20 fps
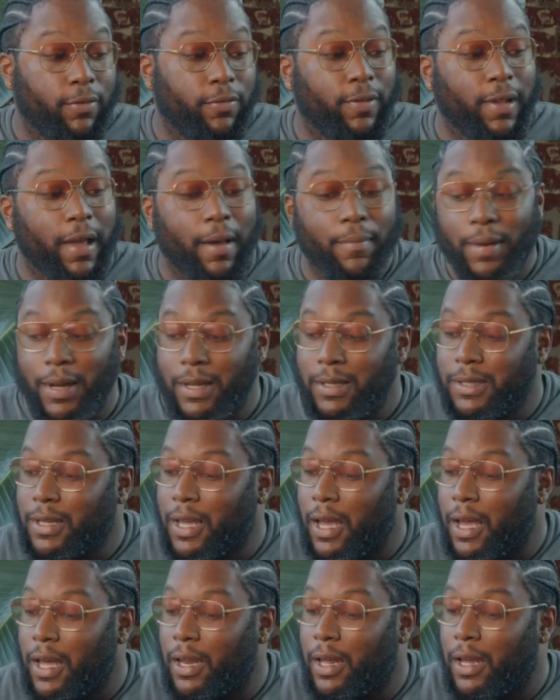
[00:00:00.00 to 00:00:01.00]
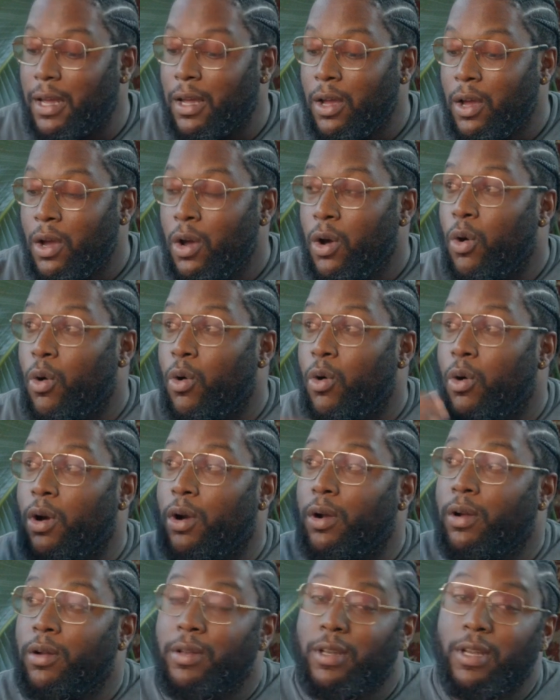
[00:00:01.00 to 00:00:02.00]
flatbed scanning
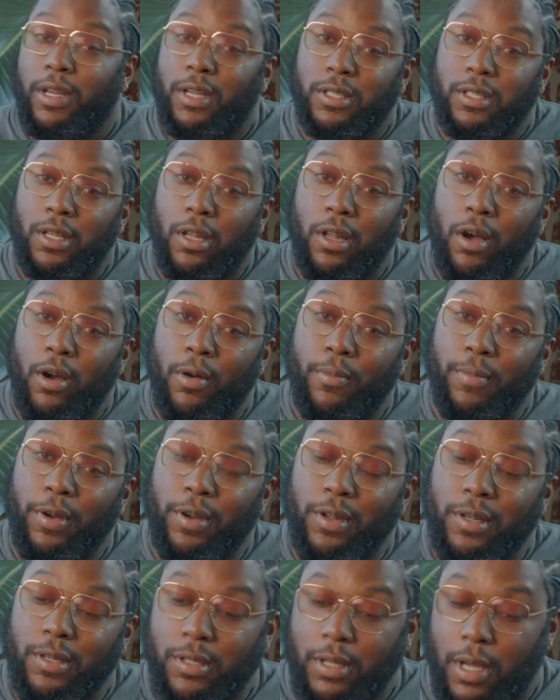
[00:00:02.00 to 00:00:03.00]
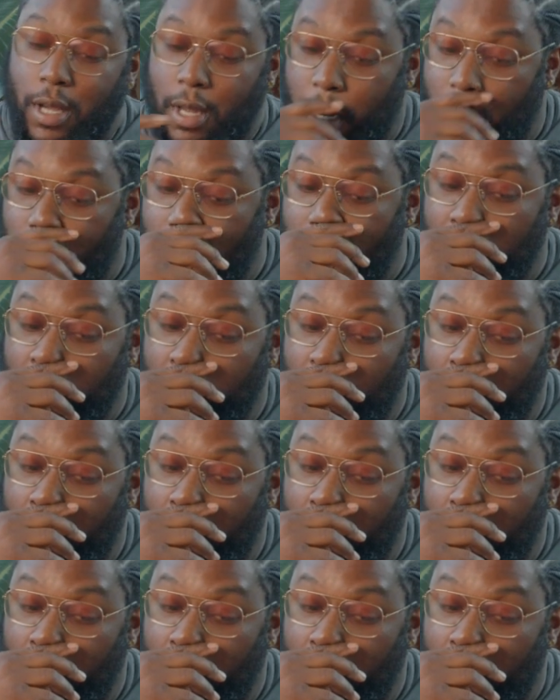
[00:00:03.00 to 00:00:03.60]
or DSLR mirrorless scanning,